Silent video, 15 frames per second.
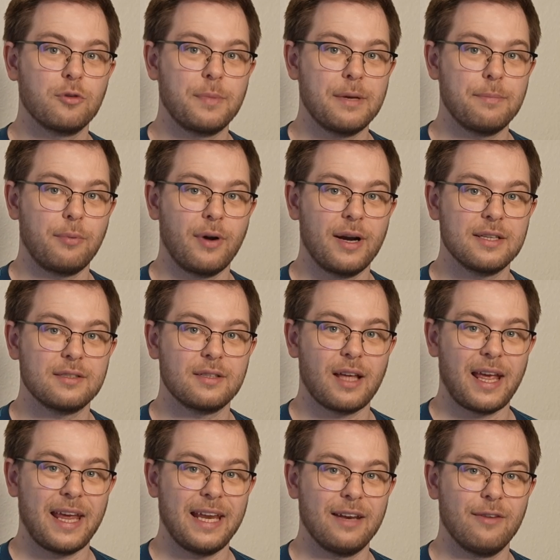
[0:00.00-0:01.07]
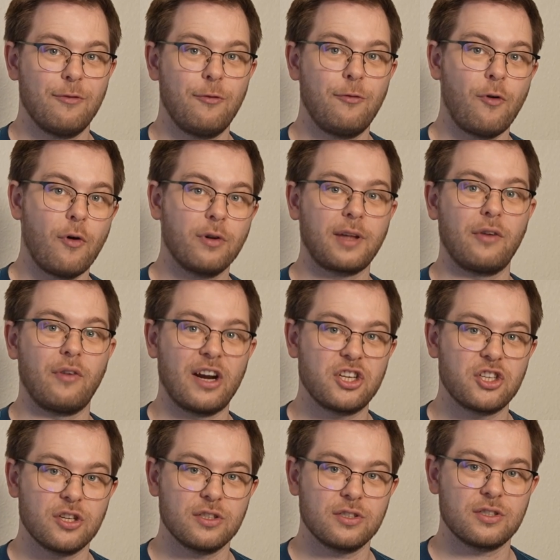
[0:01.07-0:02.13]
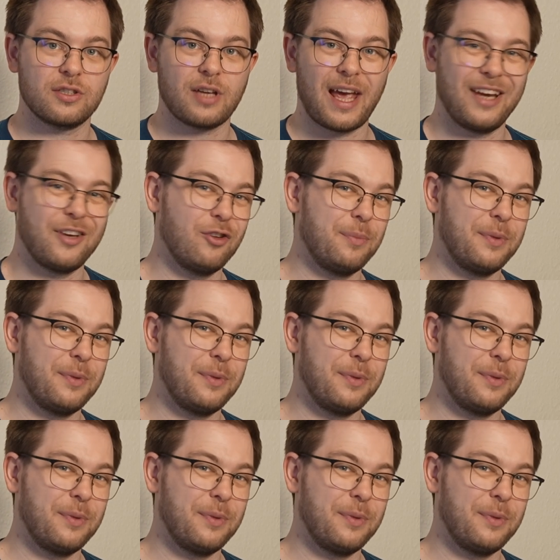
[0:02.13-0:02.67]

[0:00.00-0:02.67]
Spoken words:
be pressed in 4 directions, and you'll